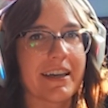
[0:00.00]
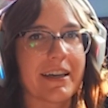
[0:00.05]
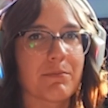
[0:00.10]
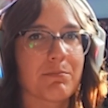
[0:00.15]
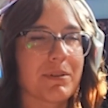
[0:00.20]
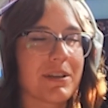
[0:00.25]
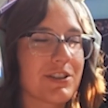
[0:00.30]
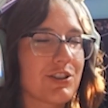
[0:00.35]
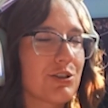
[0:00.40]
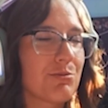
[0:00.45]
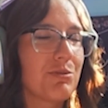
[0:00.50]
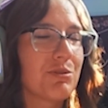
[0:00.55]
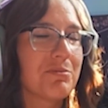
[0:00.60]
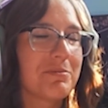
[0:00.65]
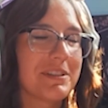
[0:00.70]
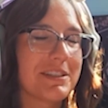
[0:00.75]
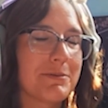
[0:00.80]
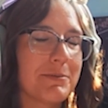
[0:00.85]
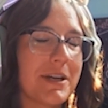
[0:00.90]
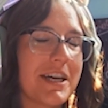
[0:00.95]
like plus to
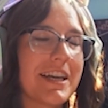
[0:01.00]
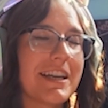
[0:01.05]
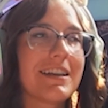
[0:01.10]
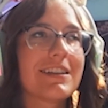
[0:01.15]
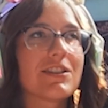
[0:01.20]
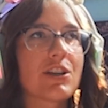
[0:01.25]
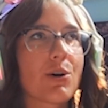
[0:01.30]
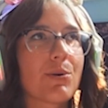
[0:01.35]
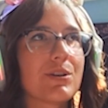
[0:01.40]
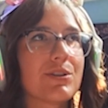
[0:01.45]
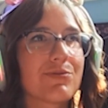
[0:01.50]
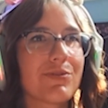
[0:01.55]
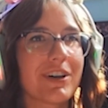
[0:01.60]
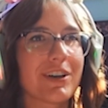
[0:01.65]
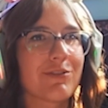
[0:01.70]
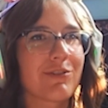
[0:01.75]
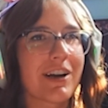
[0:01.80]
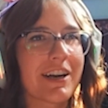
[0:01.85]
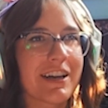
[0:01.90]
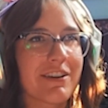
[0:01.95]
movement speed, it's always
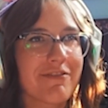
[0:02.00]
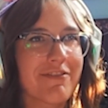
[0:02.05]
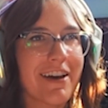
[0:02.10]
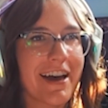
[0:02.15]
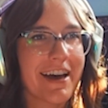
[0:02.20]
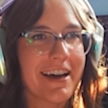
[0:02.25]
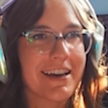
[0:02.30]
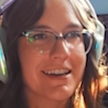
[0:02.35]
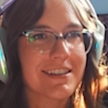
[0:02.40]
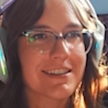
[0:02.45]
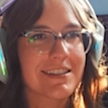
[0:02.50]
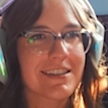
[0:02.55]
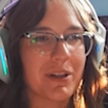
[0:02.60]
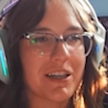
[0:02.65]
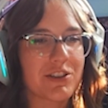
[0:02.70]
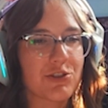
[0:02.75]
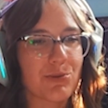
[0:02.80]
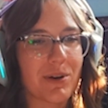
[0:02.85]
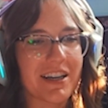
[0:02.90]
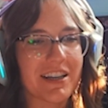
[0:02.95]
fun running fast,
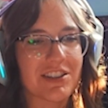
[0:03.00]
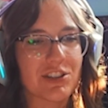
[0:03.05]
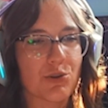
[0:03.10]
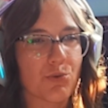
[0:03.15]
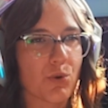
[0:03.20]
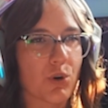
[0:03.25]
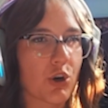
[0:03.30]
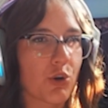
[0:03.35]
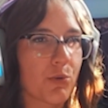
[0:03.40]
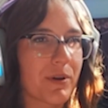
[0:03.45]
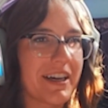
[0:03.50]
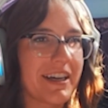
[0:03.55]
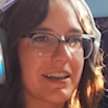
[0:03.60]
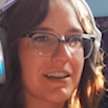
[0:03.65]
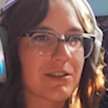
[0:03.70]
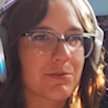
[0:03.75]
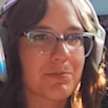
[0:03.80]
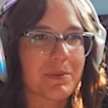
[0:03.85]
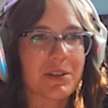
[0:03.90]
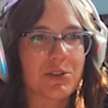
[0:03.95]
plus ranks to
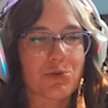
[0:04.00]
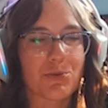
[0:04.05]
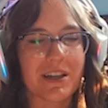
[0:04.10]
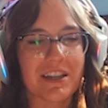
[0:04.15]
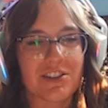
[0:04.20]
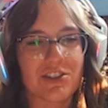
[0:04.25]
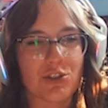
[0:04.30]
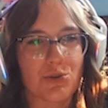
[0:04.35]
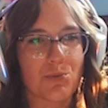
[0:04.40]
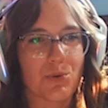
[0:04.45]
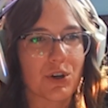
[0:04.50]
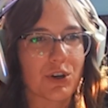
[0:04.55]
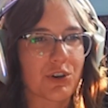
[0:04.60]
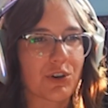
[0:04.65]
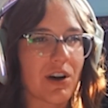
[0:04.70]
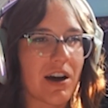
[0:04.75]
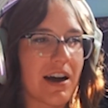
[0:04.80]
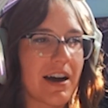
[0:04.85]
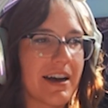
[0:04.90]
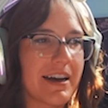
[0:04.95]
whirlwind, plus ranks to
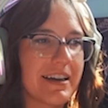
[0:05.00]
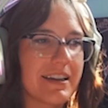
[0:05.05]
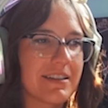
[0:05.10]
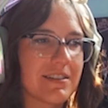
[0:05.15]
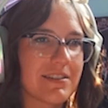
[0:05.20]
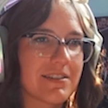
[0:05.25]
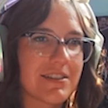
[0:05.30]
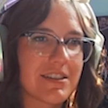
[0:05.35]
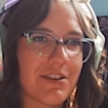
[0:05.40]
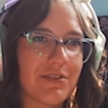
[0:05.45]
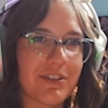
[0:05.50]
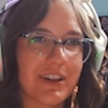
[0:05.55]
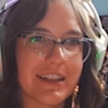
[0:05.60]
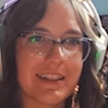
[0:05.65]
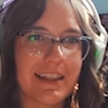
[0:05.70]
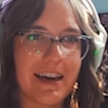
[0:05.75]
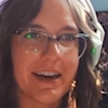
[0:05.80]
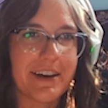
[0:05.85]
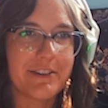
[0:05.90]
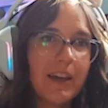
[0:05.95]
warcry, and stuff like
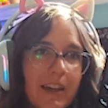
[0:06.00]
that.